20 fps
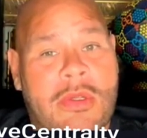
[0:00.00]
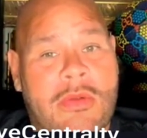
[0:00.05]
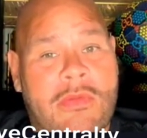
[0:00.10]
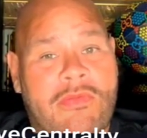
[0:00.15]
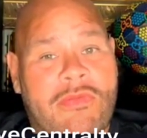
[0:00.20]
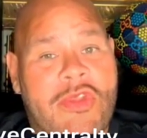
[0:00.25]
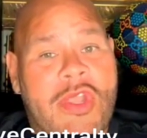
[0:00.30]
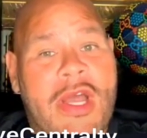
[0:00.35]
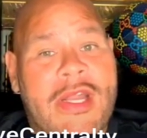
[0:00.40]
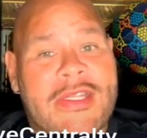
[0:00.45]

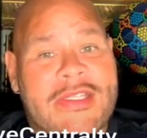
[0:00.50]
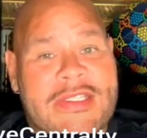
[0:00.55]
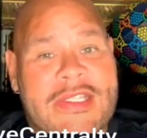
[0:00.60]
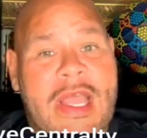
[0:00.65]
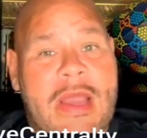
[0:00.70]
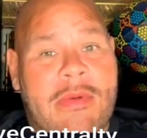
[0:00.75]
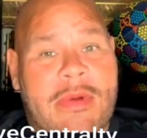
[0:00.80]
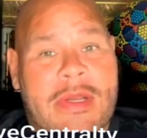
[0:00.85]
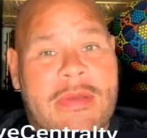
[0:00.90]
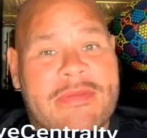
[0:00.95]
You
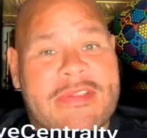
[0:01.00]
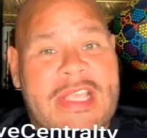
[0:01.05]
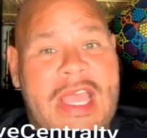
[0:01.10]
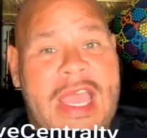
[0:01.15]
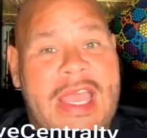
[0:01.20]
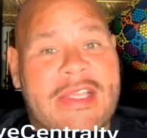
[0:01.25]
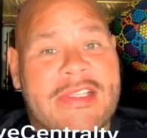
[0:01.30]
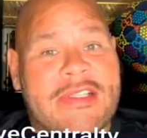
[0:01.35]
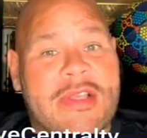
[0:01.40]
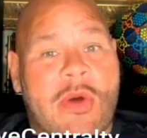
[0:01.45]
understand what I'm saying?
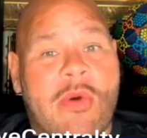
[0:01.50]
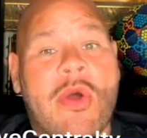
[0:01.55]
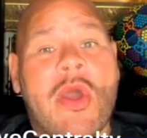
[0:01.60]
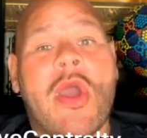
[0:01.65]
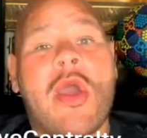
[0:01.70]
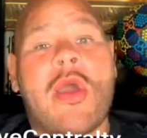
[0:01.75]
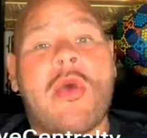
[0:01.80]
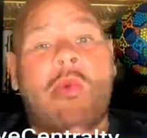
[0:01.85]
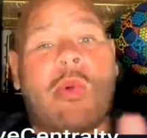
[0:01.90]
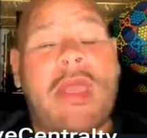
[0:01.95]
What? So
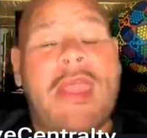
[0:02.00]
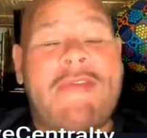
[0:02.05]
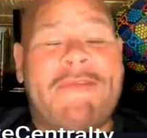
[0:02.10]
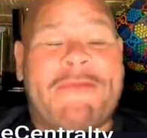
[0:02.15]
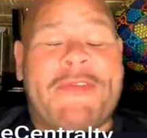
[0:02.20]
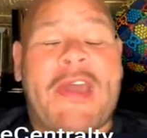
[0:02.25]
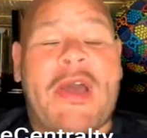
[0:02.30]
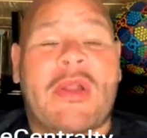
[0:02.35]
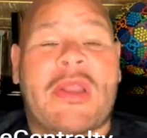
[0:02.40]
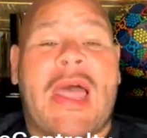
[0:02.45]
we
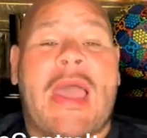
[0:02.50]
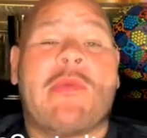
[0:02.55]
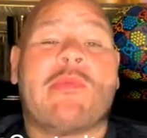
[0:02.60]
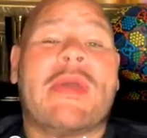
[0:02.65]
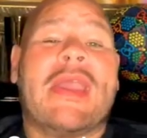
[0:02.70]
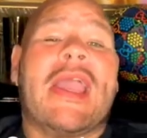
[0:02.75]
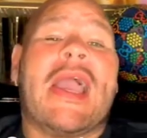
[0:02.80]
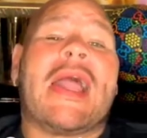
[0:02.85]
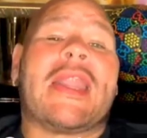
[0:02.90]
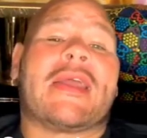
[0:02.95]
feel like
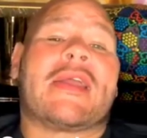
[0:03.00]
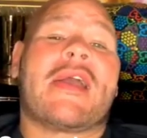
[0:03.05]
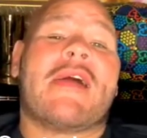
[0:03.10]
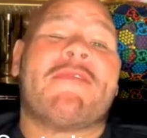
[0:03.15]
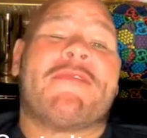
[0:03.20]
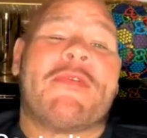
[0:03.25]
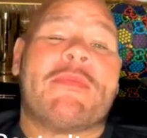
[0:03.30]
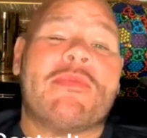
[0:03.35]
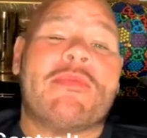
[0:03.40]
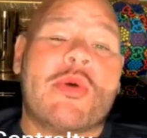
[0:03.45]
we got to
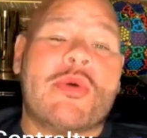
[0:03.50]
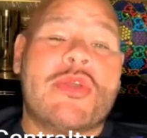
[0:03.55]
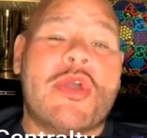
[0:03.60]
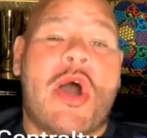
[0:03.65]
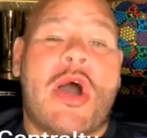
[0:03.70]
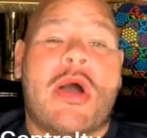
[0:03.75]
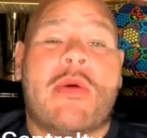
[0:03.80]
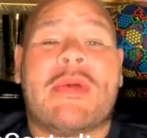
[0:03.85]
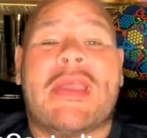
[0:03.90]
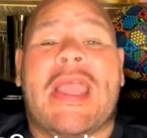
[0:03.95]
come from New
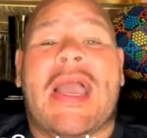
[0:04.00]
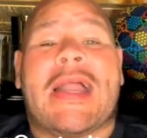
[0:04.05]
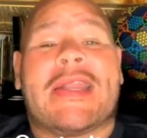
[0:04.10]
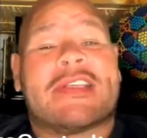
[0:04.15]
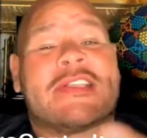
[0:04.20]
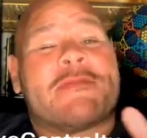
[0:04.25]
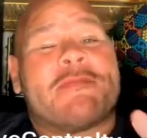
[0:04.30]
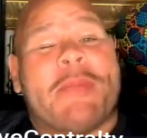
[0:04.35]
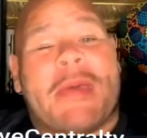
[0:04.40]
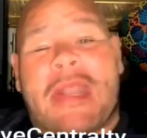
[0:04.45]
York. You got
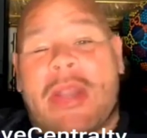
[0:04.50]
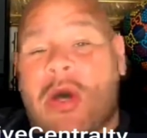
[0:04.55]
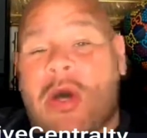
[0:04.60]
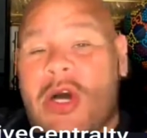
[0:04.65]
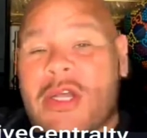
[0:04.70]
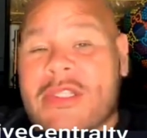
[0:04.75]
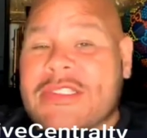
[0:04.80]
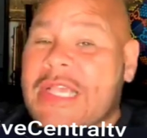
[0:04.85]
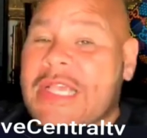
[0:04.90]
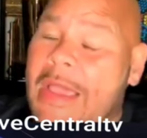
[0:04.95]
to spit
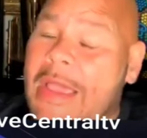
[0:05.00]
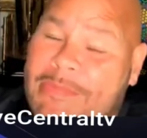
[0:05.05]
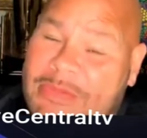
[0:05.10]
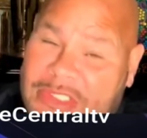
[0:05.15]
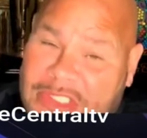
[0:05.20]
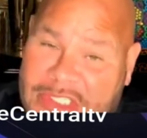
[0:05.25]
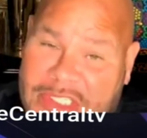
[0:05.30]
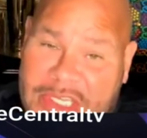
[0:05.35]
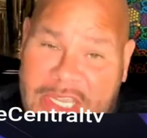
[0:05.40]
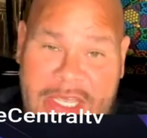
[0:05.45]
all type of
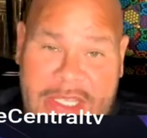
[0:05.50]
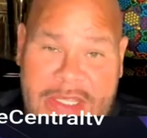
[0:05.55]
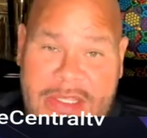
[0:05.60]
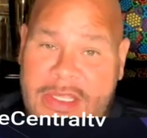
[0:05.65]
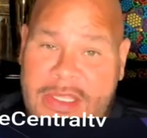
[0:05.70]
shit.